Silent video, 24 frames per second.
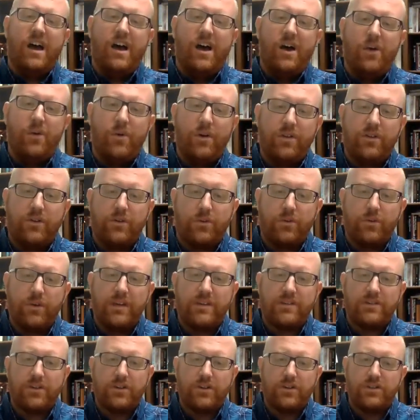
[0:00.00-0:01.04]
with your
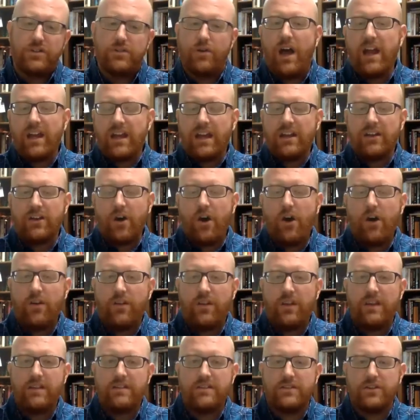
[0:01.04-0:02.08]
research. So I kind of call
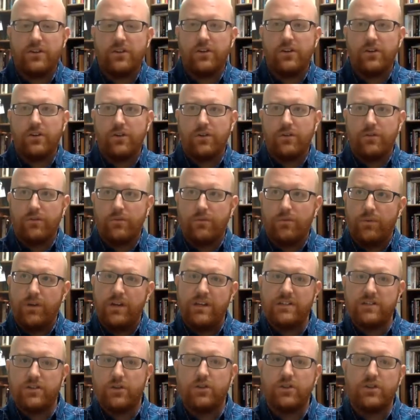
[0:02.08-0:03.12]
this your
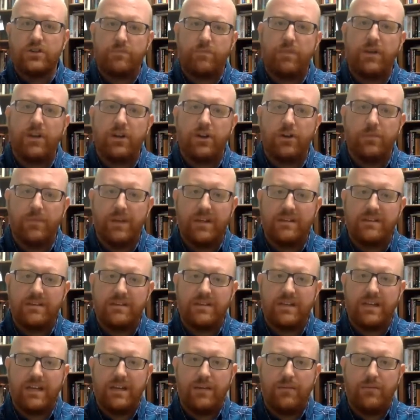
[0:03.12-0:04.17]
research pyramid
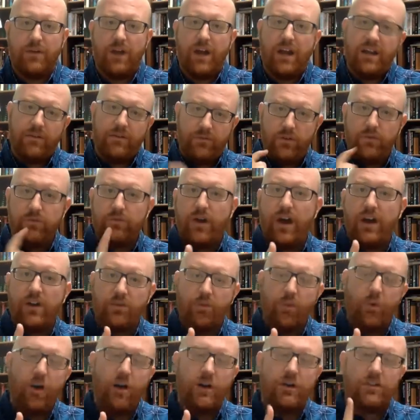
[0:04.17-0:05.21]
scheme, right? If you
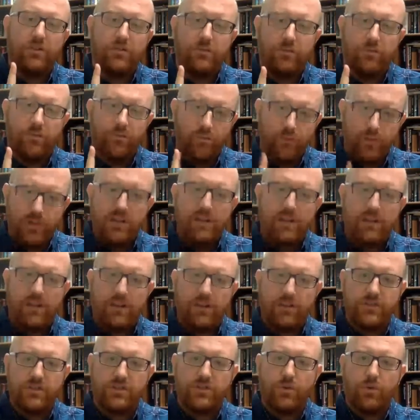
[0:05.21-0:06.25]
find one really
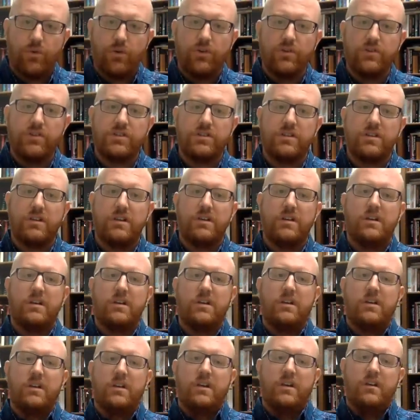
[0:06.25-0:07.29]
good source,
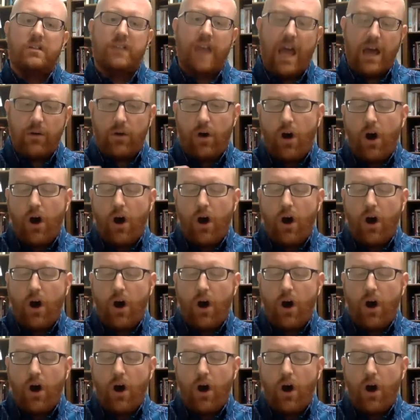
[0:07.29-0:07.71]
that will